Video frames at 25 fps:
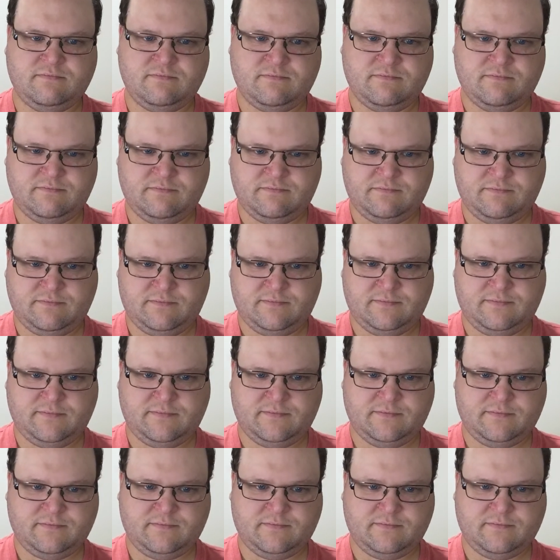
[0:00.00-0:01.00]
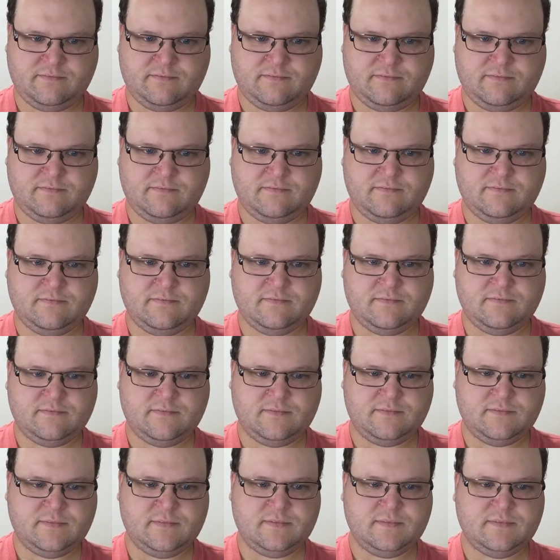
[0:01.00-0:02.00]

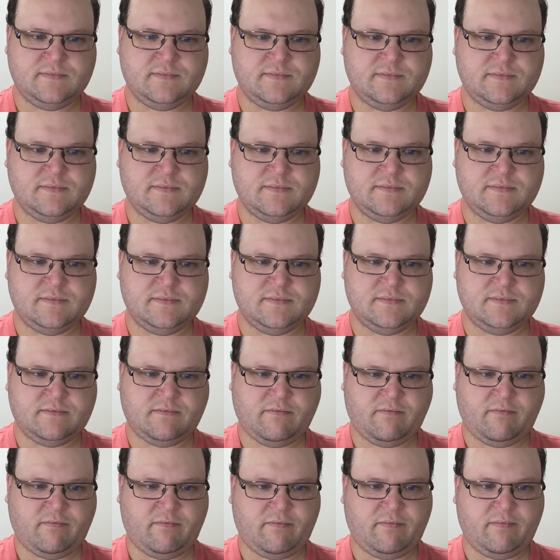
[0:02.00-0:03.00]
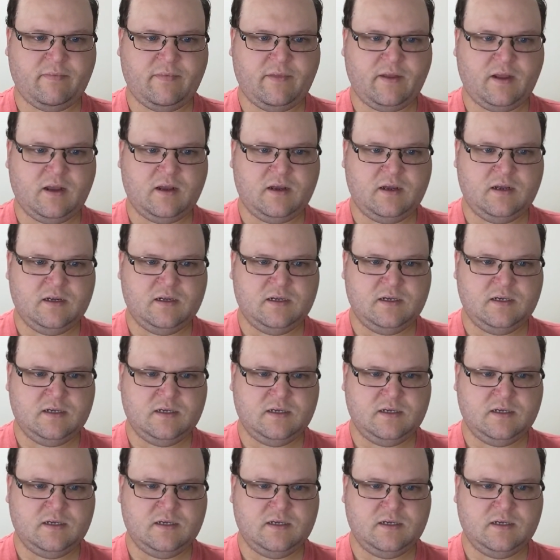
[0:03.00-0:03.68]
(silence)